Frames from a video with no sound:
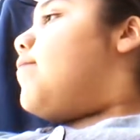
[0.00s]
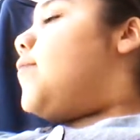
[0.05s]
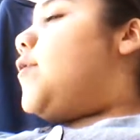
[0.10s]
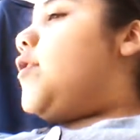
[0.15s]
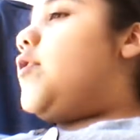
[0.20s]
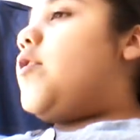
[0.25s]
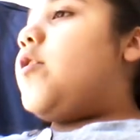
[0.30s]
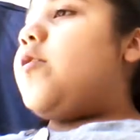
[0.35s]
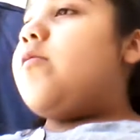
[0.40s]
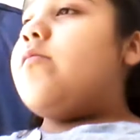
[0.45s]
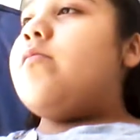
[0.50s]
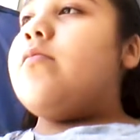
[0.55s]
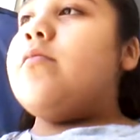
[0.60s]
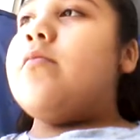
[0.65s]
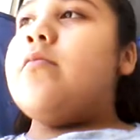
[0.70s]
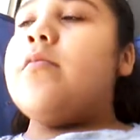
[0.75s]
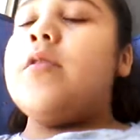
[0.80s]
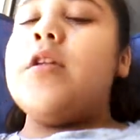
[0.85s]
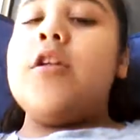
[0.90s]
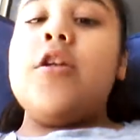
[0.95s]
You know,
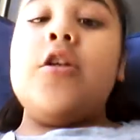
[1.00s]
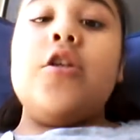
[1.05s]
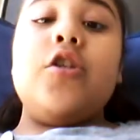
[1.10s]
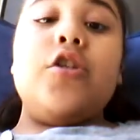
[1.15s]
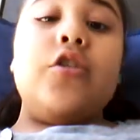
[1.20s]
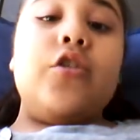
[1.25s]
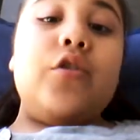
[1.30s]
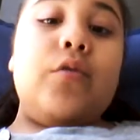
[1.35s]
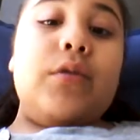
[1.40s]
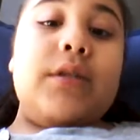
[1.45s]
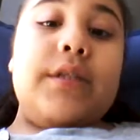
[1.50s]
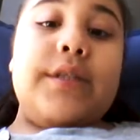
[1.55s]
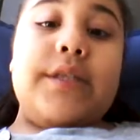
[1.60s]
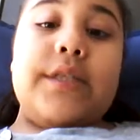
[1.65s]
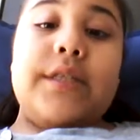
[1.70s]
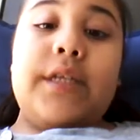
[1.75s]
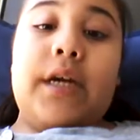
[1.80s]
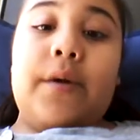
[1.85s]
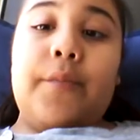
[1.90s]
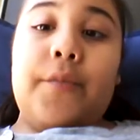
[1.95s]
so it's
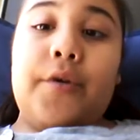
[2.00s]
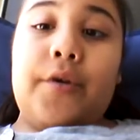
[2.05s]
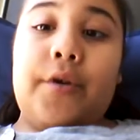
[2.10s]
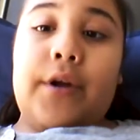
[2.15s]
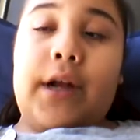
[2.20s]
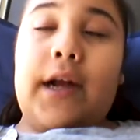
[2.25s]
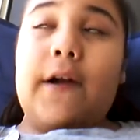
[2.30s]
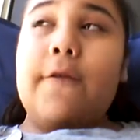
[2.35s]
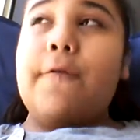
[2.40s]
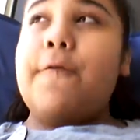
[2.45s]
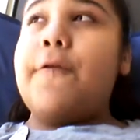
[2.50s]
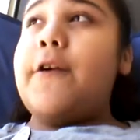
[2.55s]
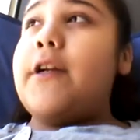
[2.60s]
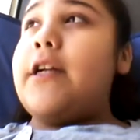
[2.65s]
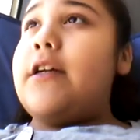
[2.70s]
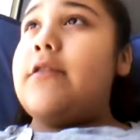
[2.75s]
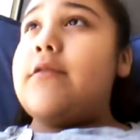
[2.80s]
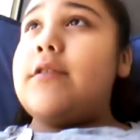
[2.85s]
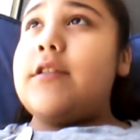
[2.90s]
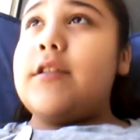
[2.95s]
summer, have fun
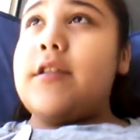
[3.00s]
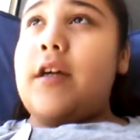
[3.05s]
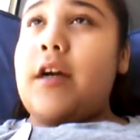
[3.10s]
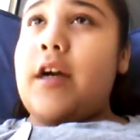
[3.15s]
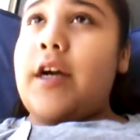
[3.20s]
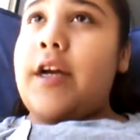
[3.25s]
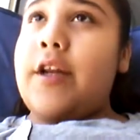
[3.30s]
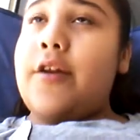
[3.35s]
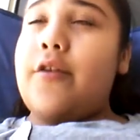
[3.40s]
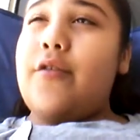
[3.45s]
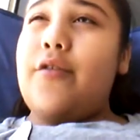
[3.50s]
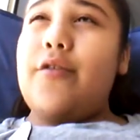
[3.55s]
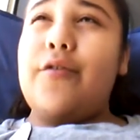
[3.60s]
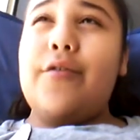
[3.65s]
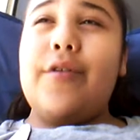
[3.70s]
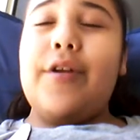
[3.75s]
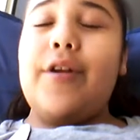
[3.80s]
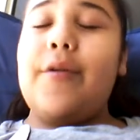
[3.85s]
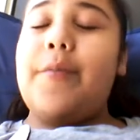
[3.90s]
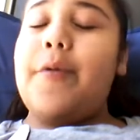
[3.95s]
outside. You
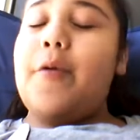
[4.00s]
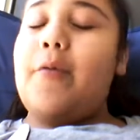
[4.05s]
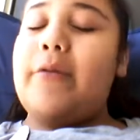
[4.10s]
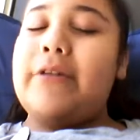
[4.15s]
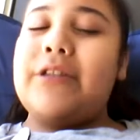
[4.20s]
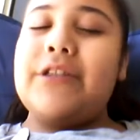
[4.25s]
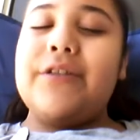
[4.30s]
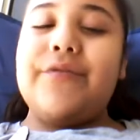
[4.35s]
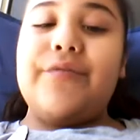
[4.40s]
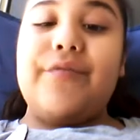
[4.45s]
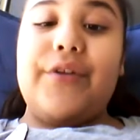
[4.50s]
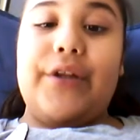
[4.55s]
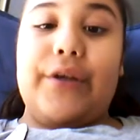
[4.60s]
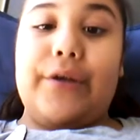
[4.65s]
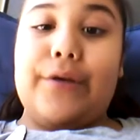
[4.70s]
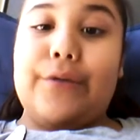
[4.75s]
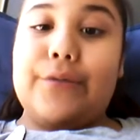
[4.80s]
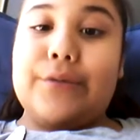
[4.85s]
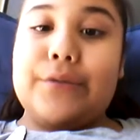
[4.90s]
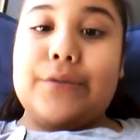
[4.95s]
don't need to be watching
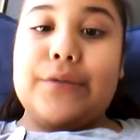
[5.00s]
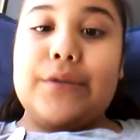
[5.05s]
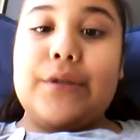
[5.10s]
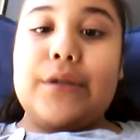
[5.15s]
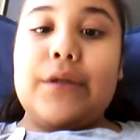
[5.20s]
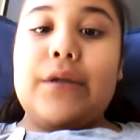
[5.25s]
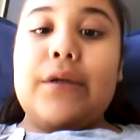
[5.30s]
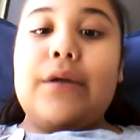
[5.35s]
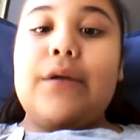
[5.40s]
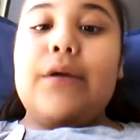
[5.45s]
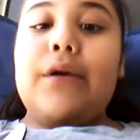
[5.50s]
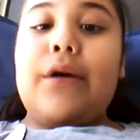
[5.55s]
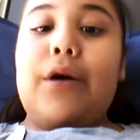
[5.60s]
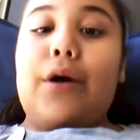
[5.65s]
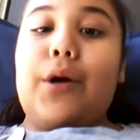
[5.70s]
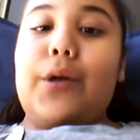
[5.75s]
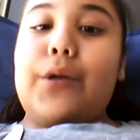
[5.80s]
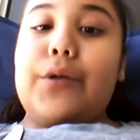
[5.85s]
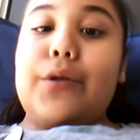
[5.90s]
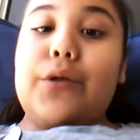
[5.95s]
videos
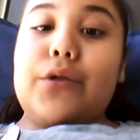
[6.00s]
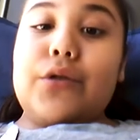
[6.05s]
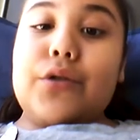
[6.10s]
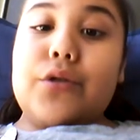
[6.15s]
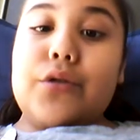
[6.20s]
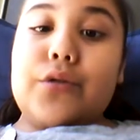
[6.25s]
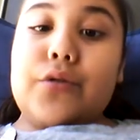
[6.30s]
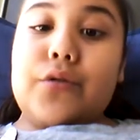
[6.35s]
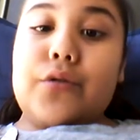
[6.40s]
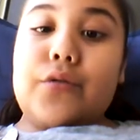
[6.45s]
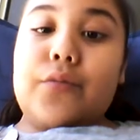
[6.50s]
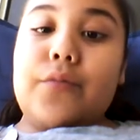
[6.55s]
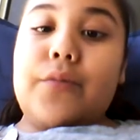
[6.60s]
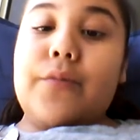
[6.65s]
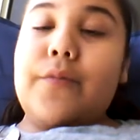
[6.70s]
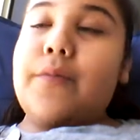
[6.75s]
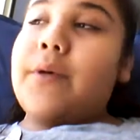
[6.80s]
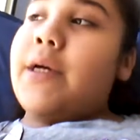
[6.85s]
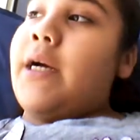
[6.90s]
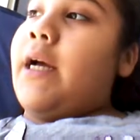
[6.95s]
on YouTube,
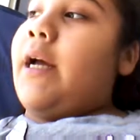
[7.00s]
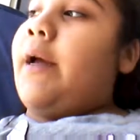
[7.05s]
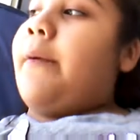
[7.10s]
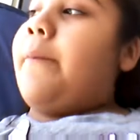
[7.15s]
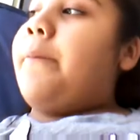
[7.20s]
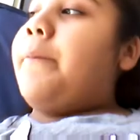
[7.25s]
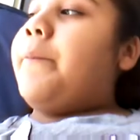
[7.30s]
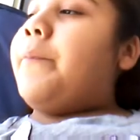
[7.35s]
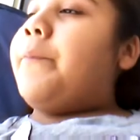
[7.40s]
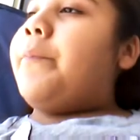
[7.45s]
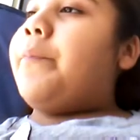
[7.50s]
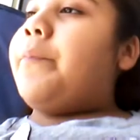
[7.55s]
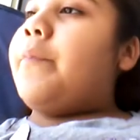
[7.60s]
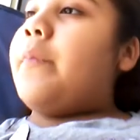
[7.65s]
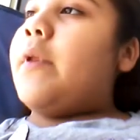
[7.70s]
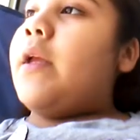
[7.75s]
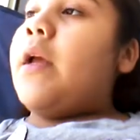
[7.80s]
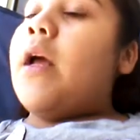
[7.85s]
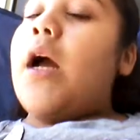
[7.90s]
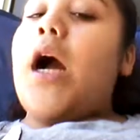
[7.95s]
but
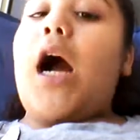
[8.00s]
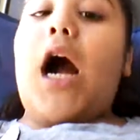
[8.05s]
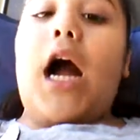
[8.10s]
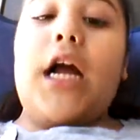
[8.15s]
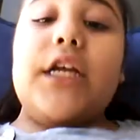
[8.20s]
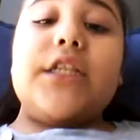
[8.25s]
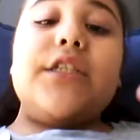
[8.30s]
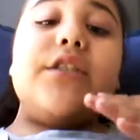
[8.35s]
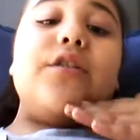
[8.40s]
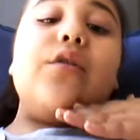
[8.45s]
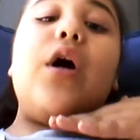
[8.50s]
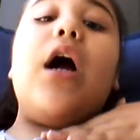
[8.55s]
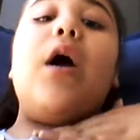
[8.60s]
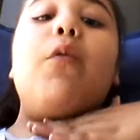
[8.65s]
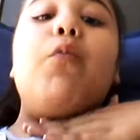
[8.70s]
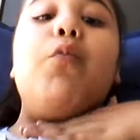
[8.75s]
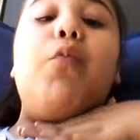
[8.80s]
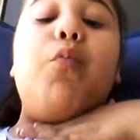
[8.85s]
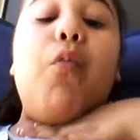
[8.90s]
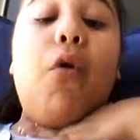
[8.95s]
I, I
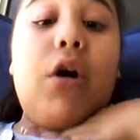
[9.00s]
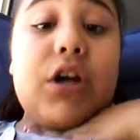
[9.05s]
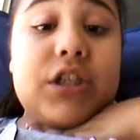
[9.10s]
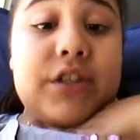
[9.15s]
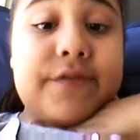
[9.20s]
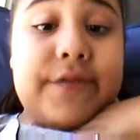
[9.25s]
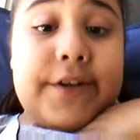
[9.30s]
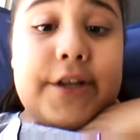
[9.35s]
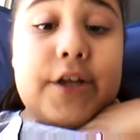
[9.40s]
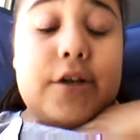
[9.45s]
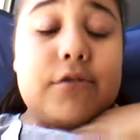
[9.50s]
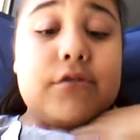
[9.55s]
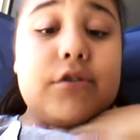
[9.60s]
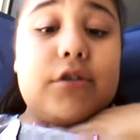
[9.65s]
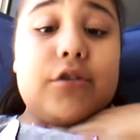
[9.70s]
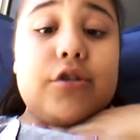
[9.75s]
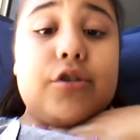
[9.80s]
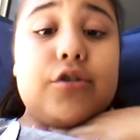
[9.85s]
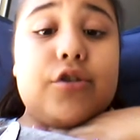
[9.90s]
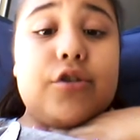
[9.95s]
watch videos
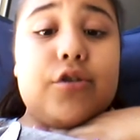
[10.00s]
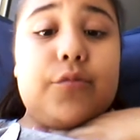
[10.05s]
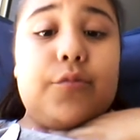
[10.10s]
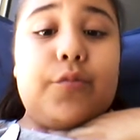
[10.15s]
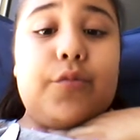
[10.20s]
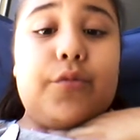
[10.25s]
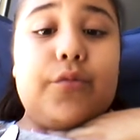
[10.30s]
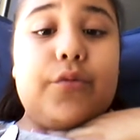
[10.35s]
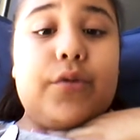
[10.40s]
on YouTube